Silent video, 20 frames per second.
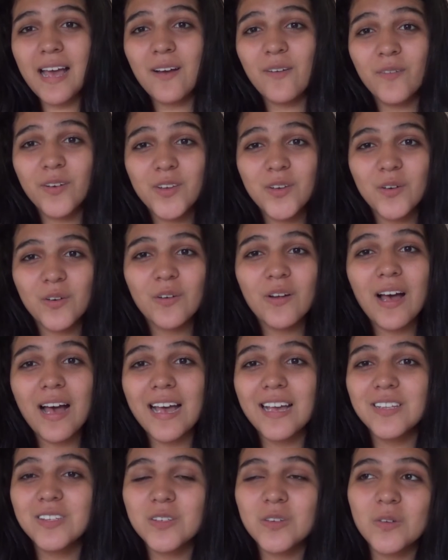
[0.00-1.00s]
when you go to
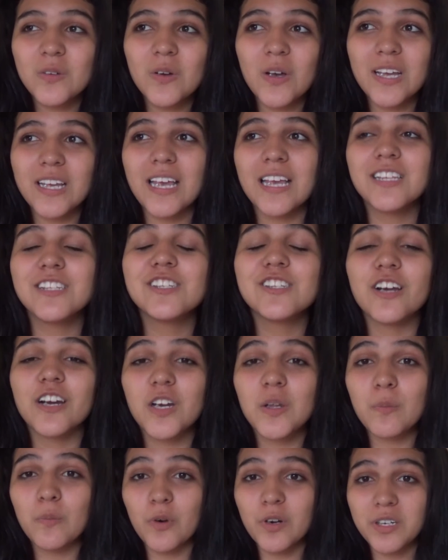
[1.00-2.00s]
high school, it gets
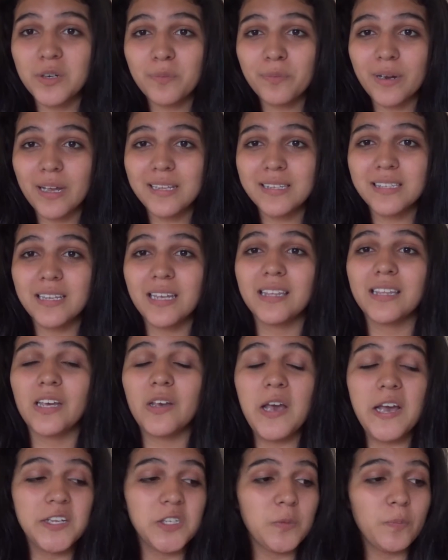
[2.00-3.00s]
starting more depressing, that
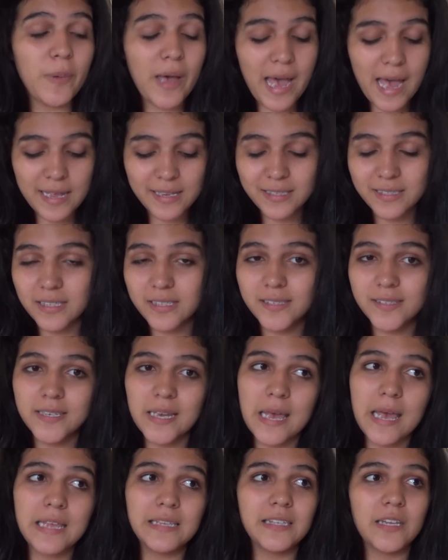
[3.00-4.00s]
you have to pass this
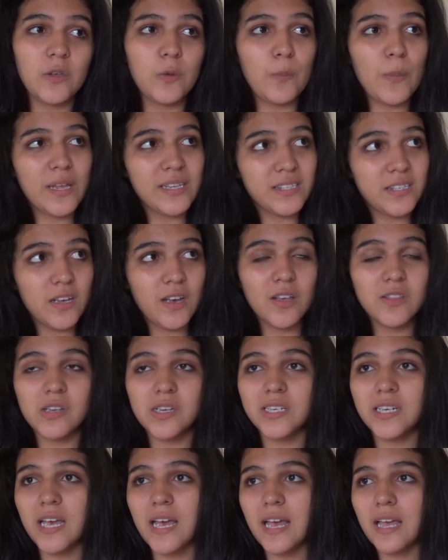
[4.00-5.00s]
test, that you pass the other
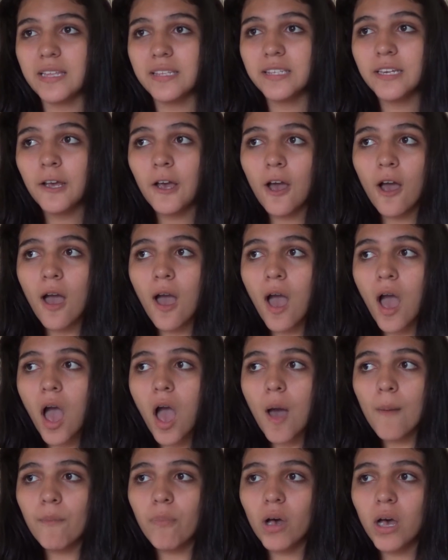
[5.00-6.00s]
test.
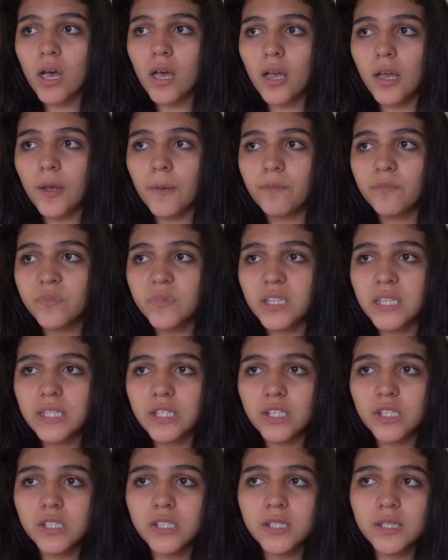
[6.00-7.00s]
But
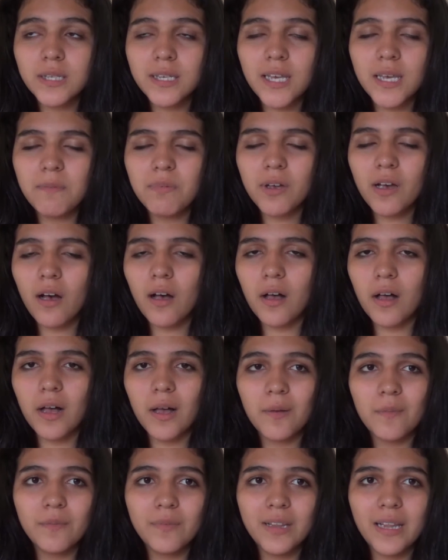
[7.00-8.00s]
just keep
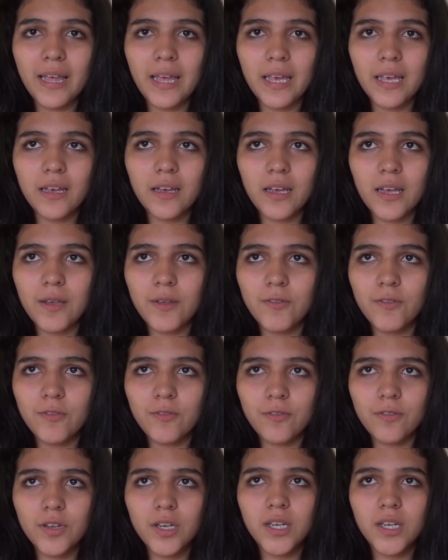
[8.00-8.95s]
calm. Like, if